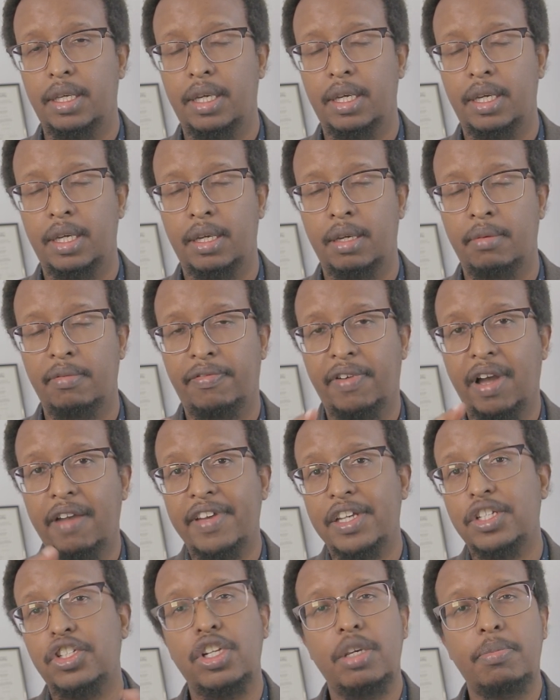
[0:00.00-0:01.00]

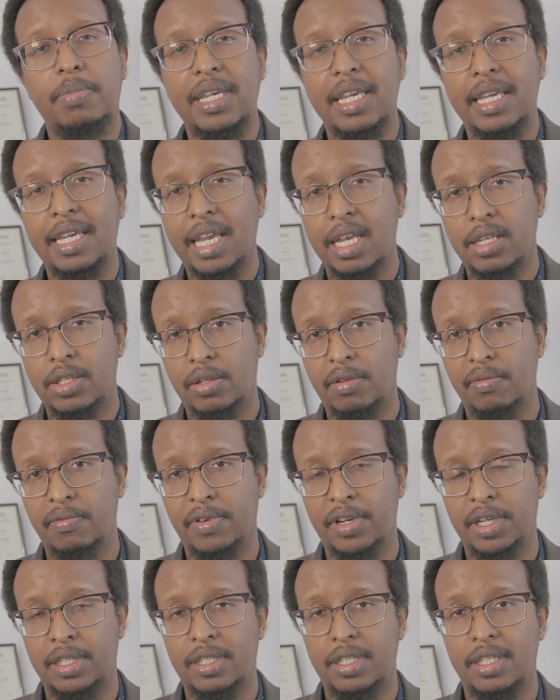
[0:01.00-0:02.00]
5-HTP gets
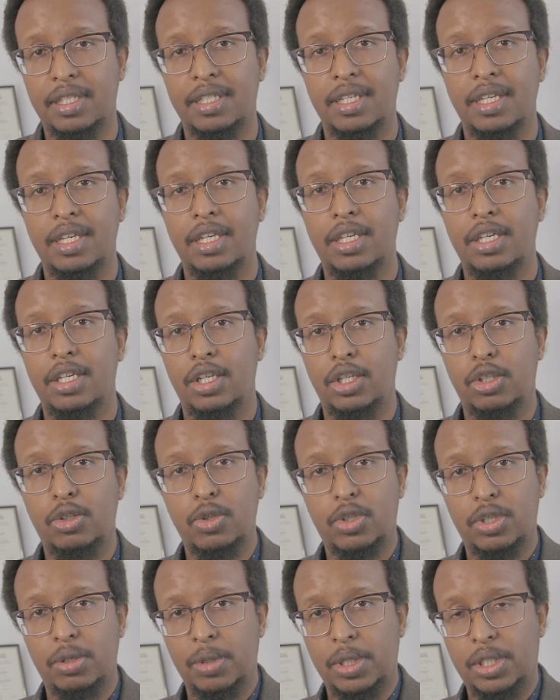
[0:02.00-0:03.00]
converted
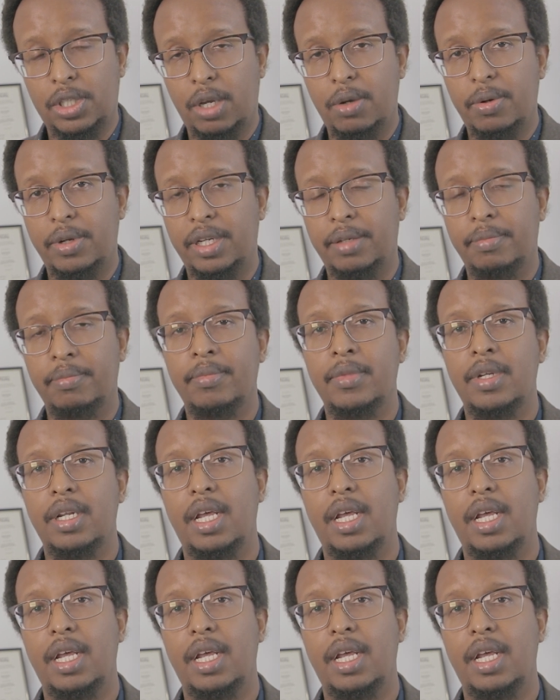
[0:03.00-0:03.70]
into serotonin.